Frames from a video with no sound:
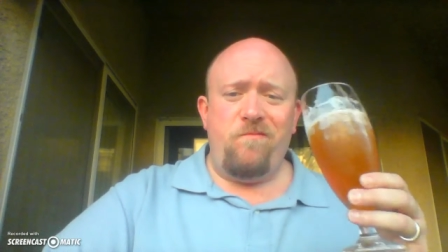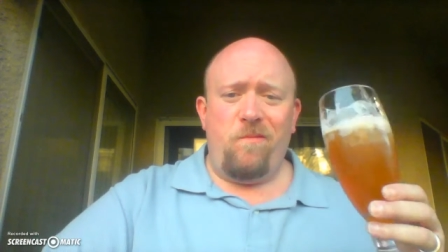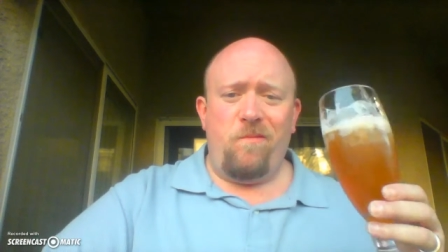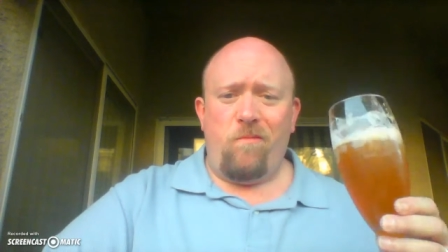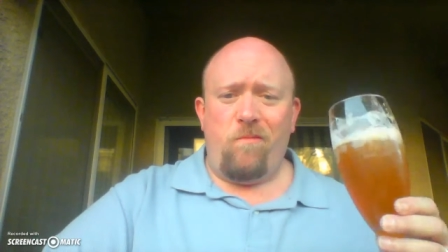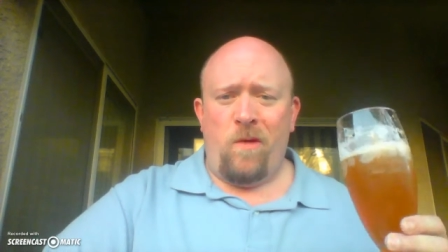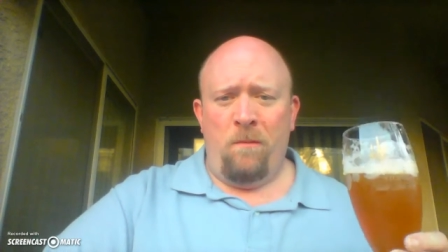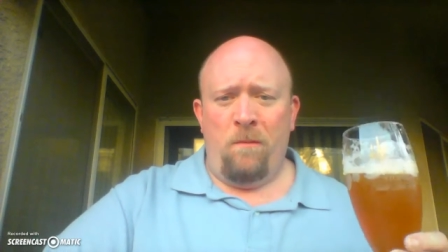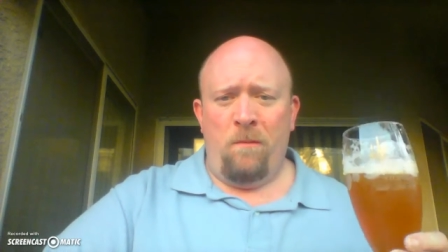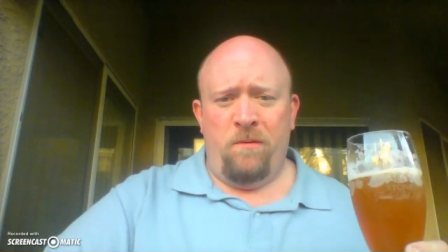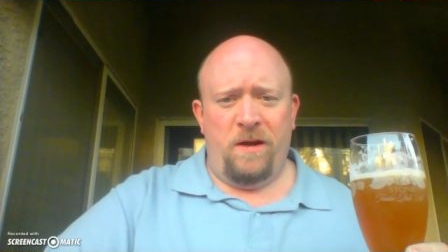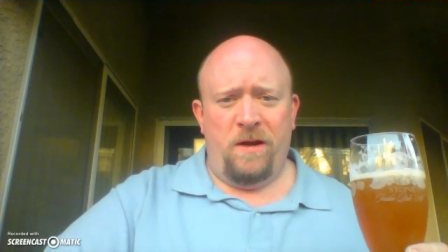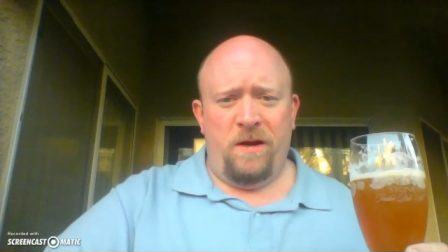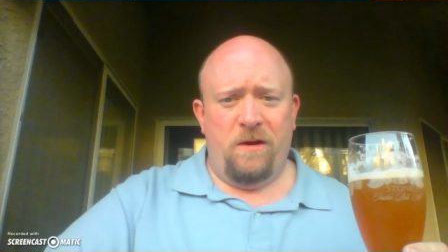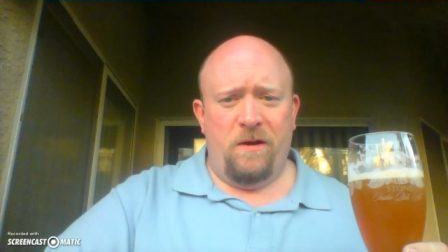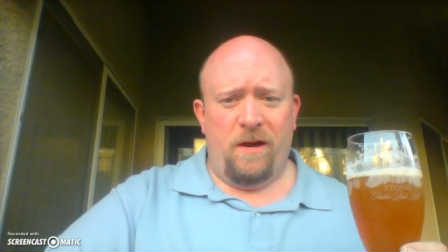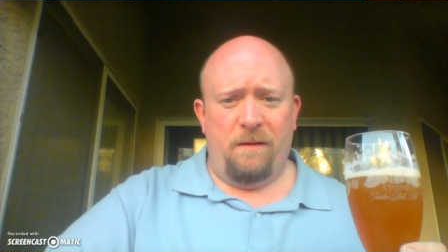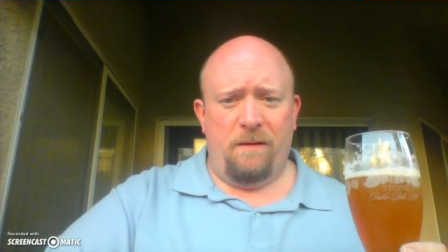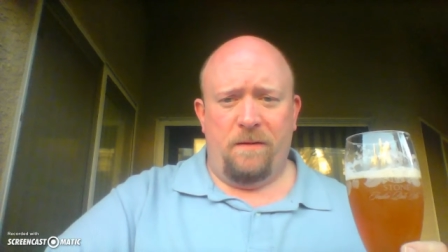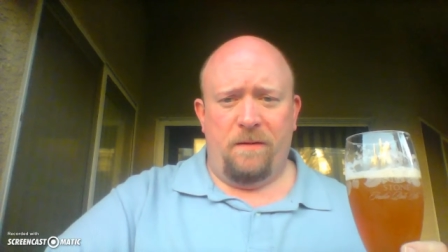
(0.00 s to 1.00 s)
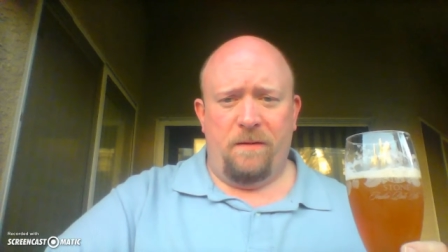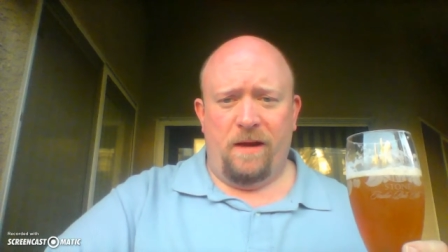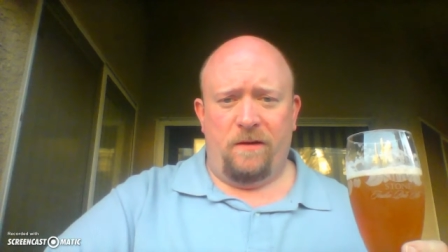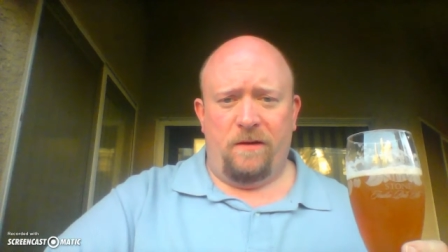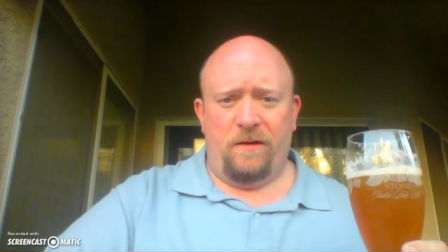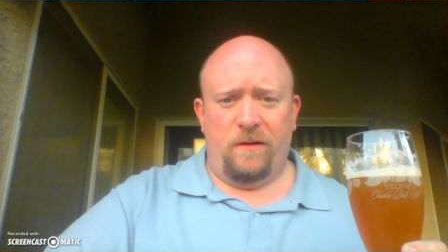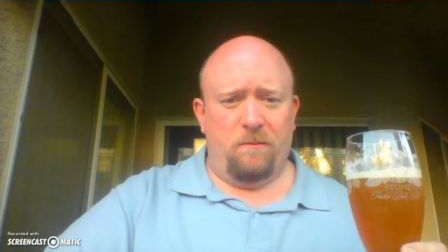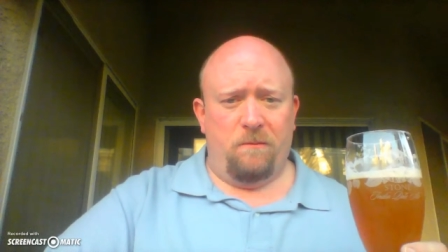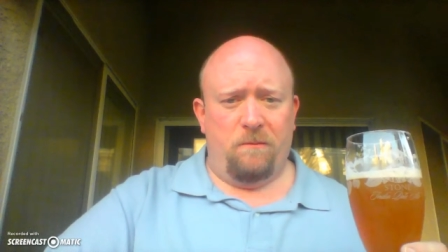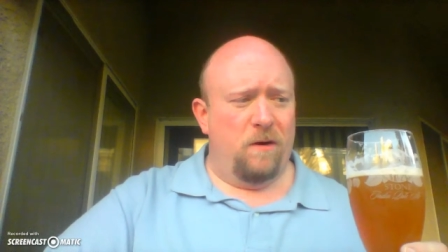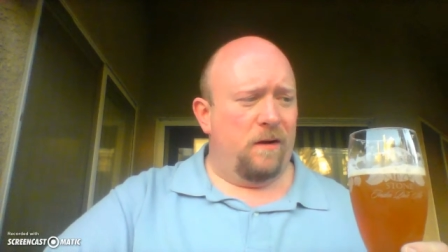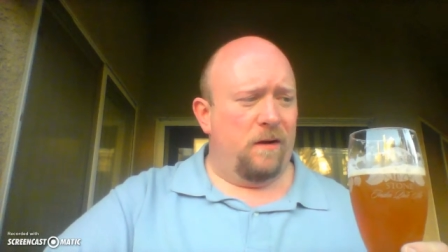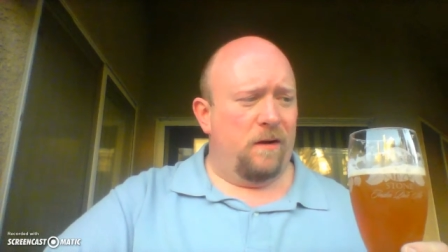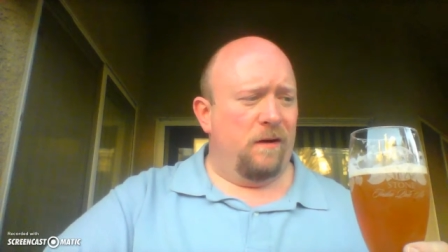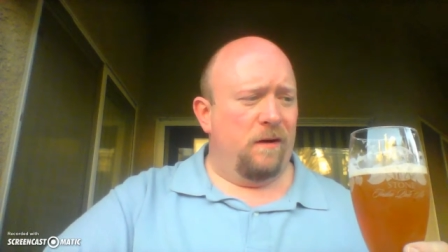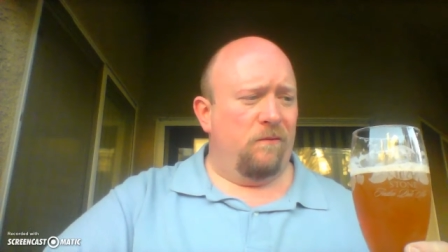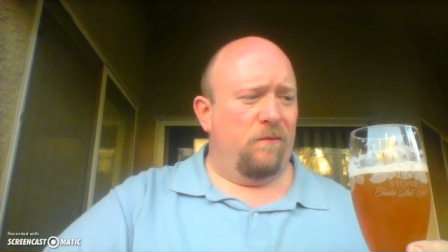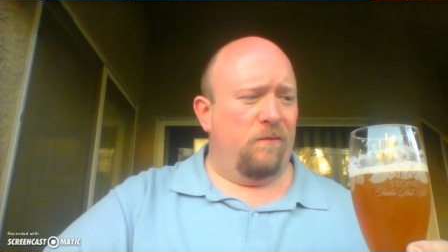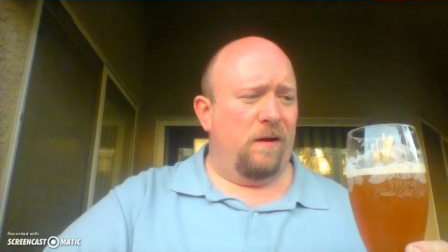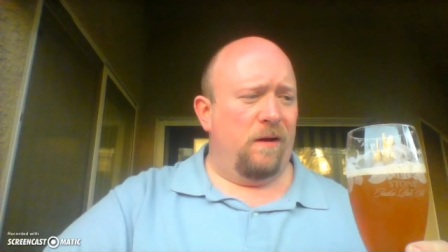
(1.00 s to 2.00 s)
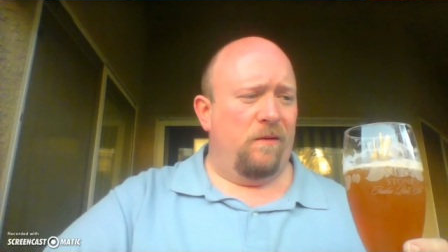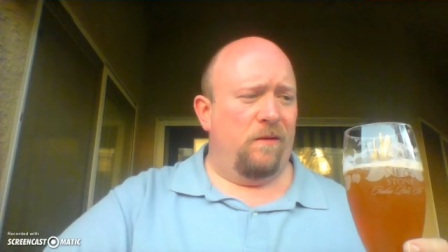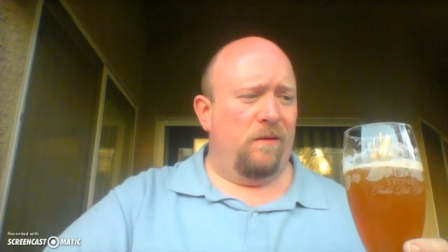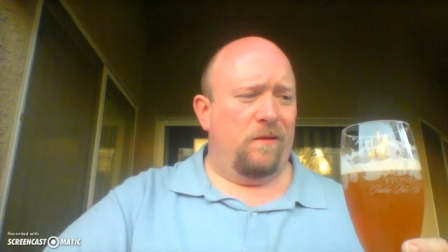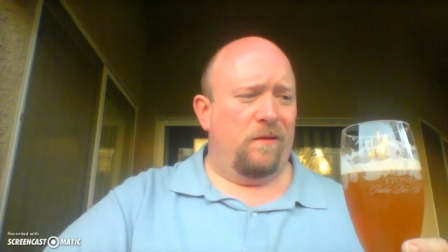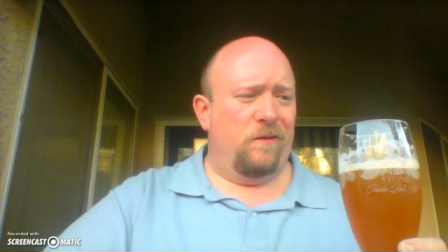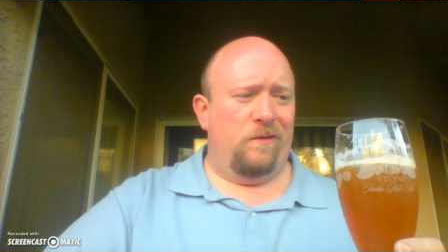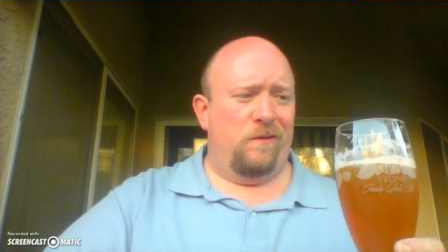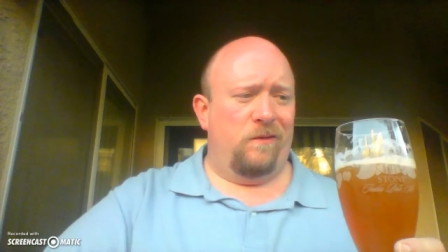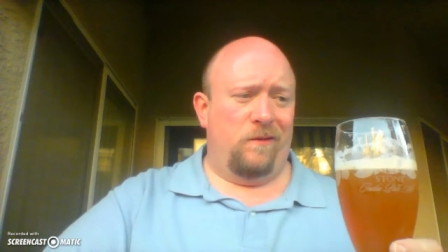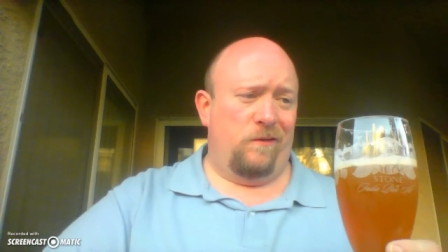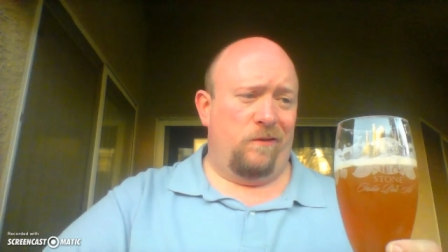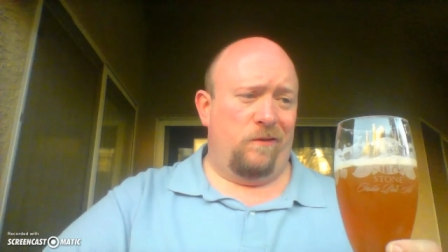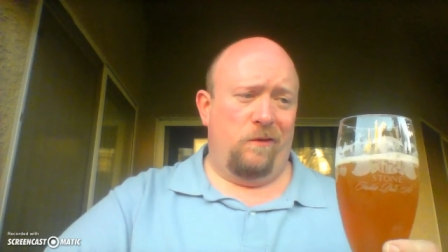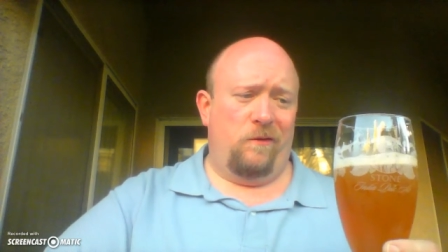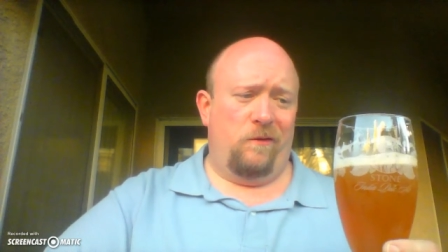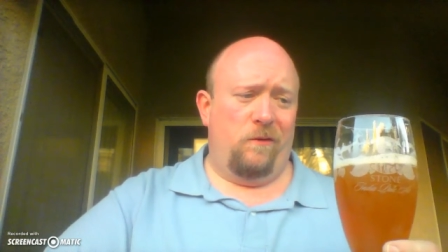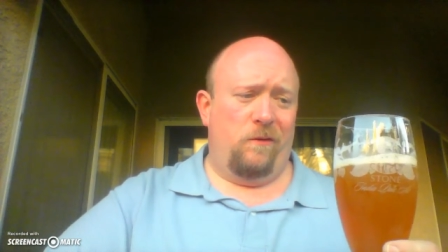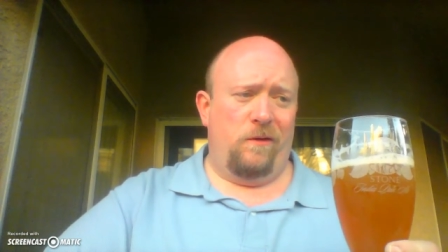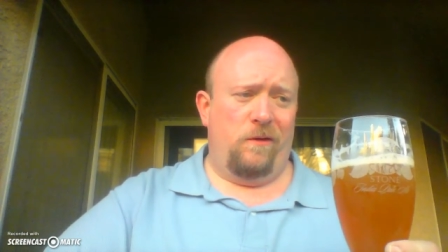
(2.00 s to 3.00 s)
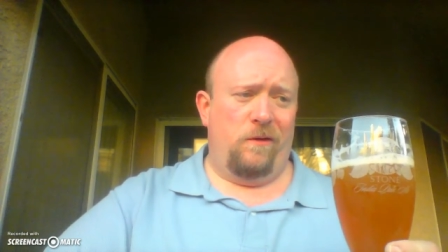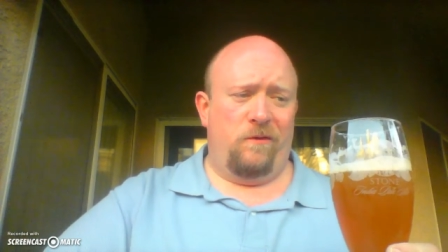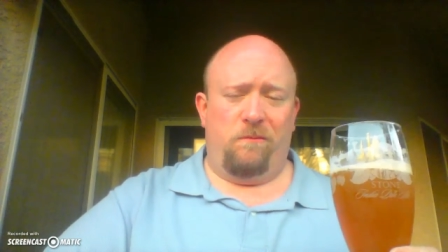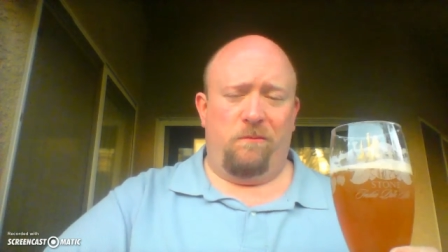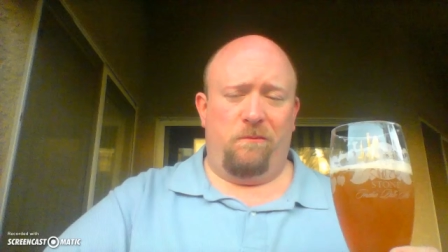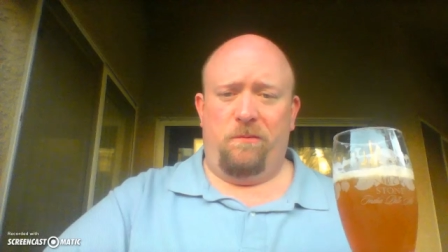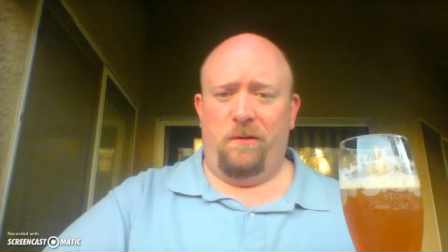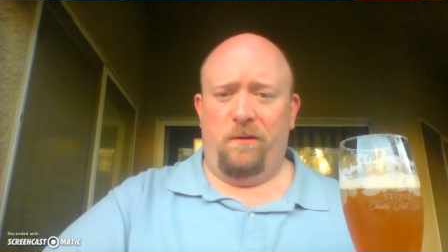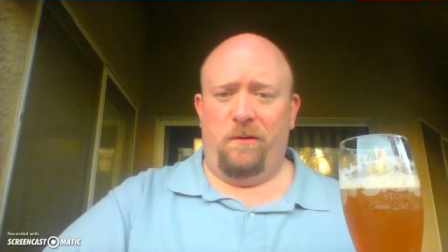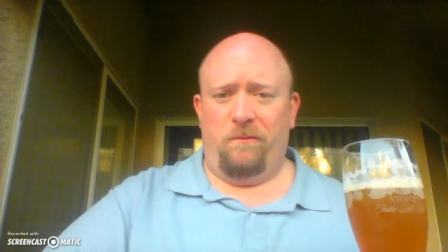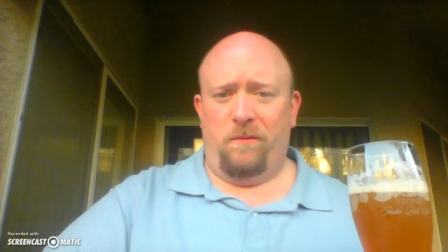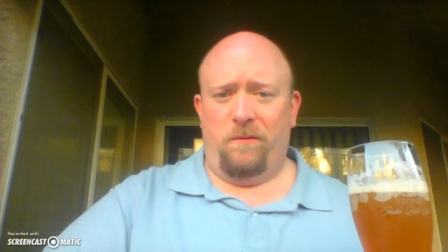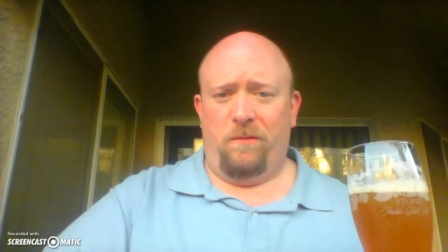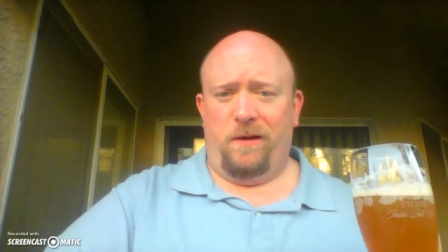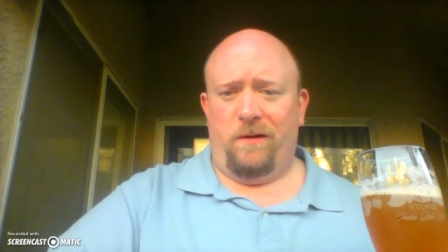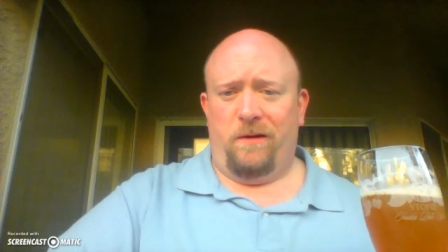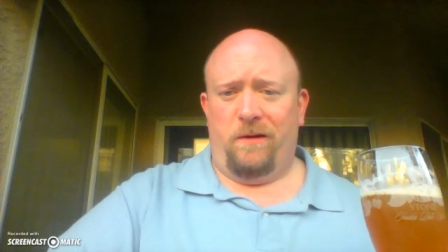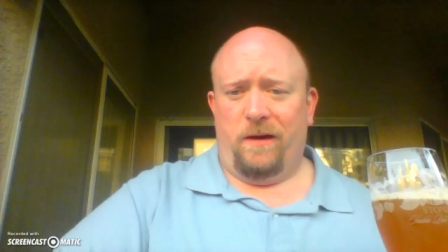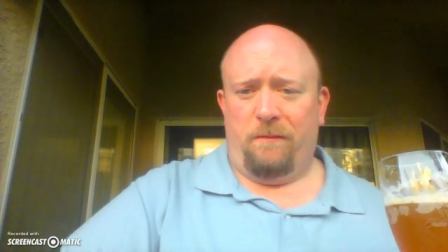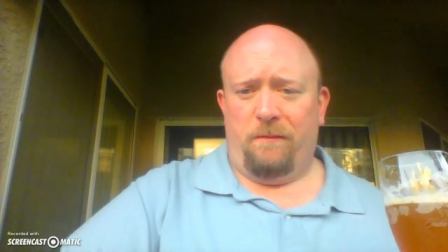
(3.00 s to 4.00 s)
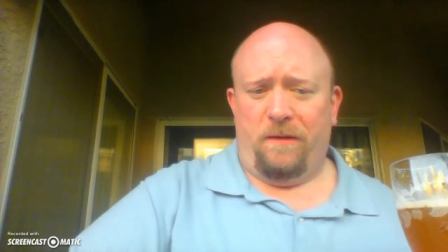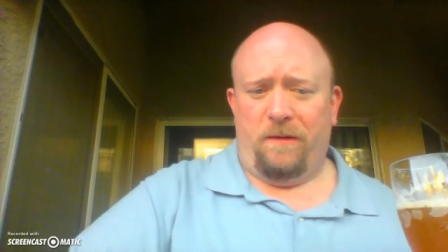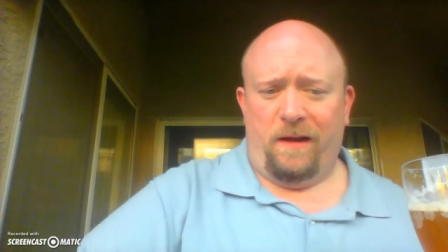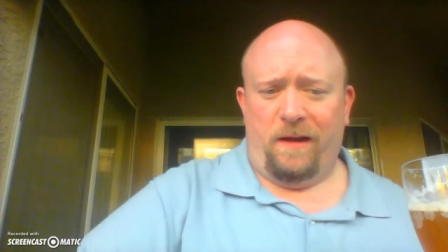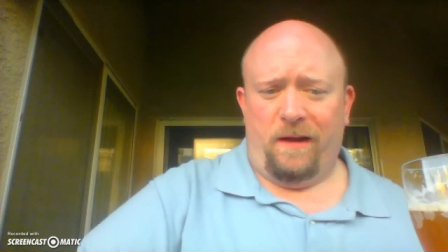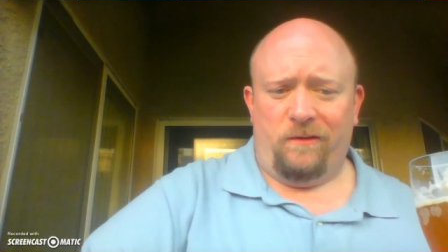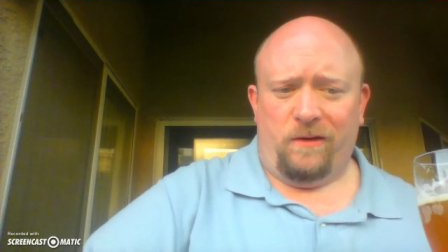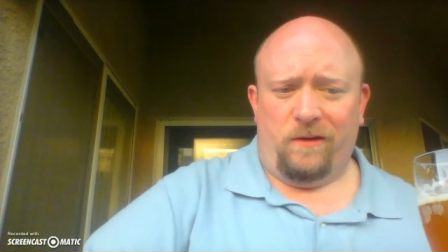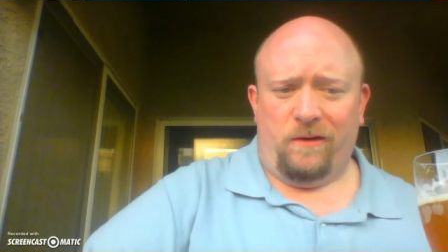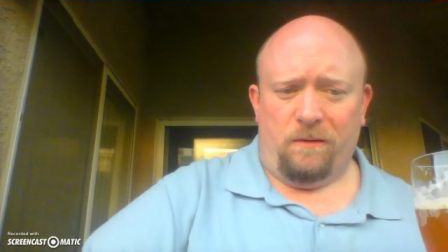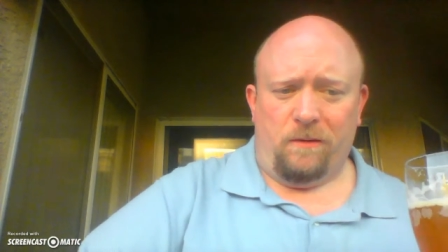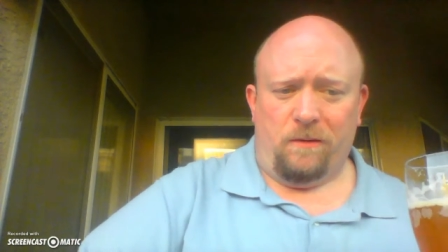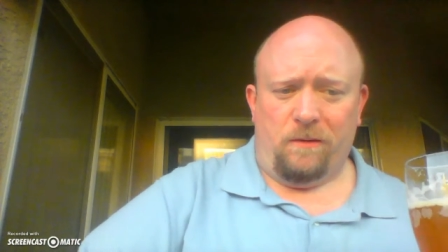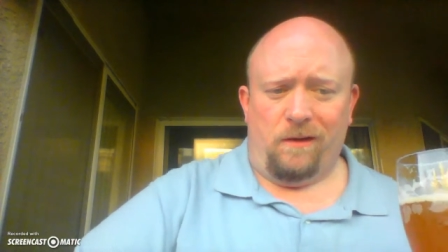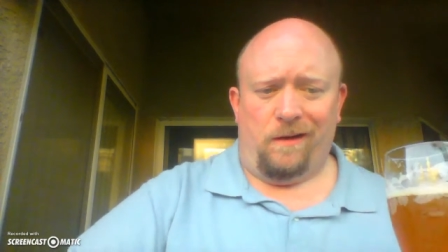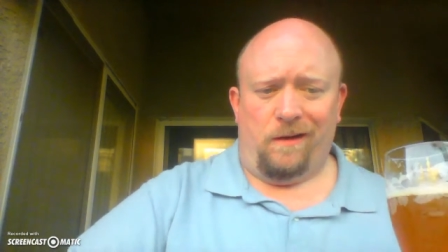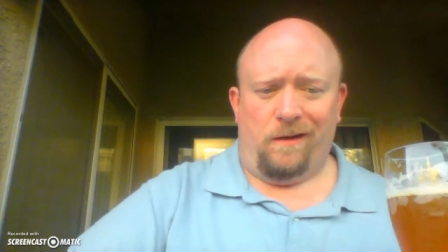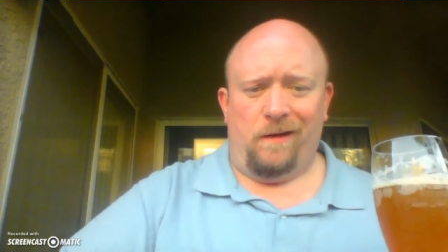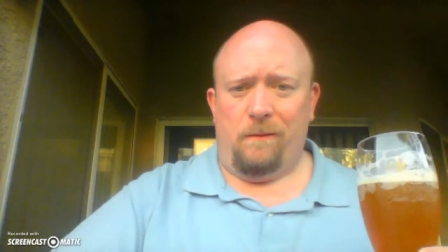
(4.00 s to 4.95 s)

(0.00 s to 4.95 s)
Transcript: IPA to the market, and frankly, there's no shortage of pretty good IPAs on the market.